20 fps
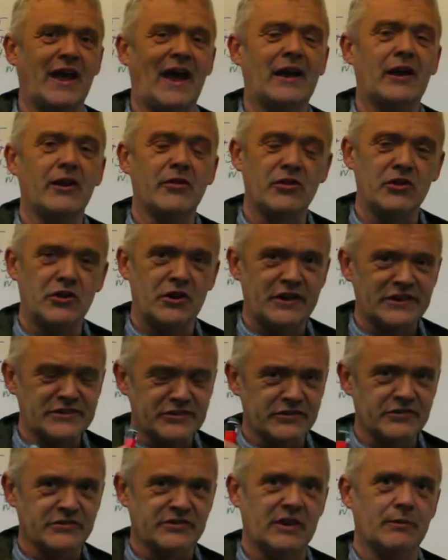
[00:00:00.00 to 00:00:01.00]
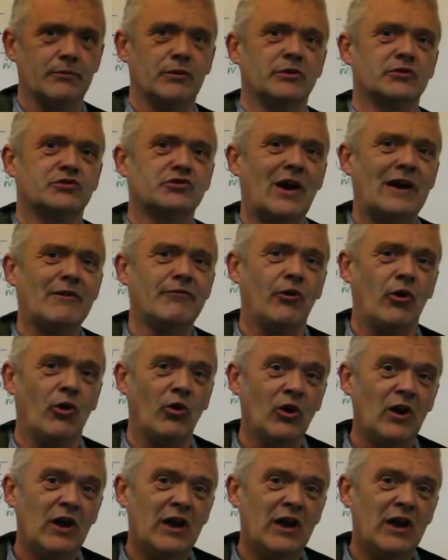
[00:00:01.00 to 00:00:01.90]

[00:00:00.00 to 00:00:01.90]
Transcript: cannon and the distance it will travel